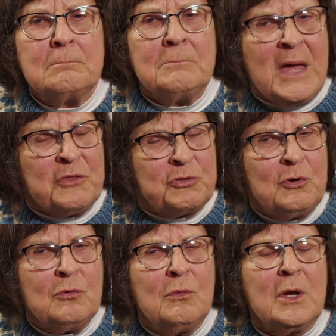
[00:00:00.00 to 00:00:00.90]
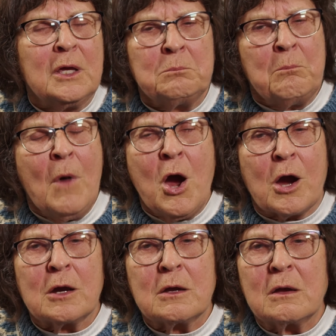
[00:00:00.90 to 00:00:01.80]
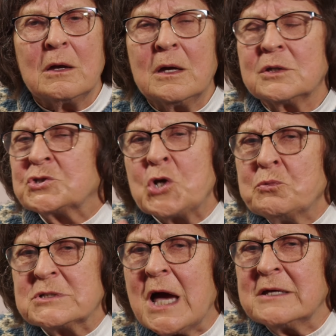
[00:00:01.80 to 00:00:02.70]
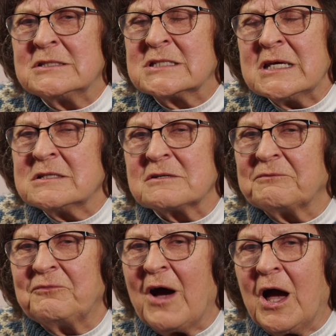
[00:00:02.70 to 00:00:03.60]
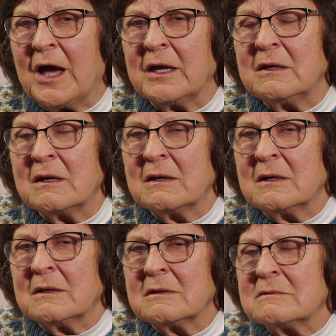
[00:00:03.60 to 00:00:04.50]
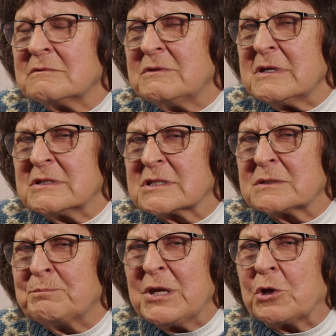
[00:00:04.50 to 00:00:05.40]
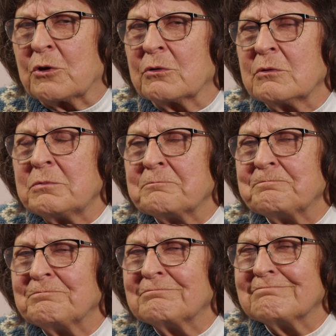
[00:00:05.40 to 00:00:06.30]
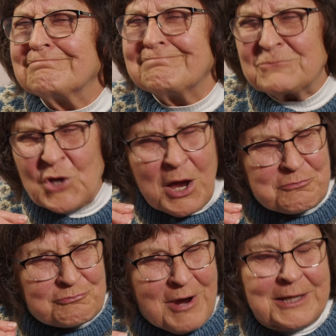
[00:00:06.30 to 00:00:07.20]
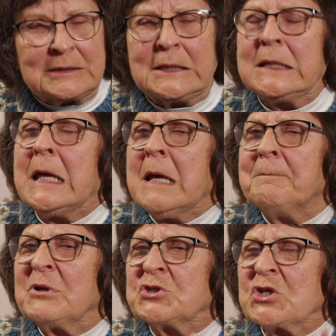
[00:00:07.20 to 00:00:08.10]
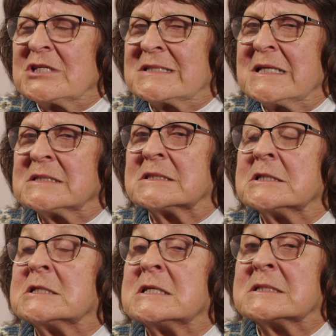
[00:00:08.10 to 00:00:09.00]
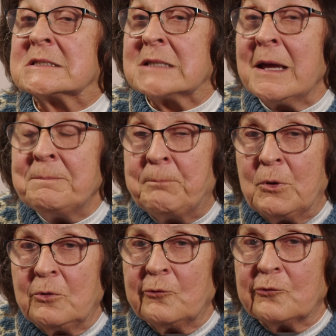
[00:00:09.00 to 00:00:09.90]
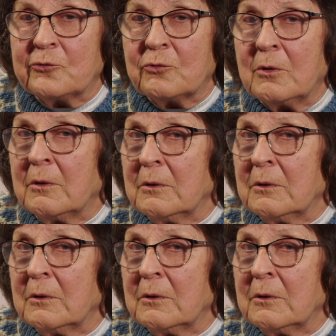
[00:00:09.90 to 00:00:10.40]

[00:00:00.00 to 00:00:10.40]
Matthew and Mark don't identify the speaker directly, but just says the disciples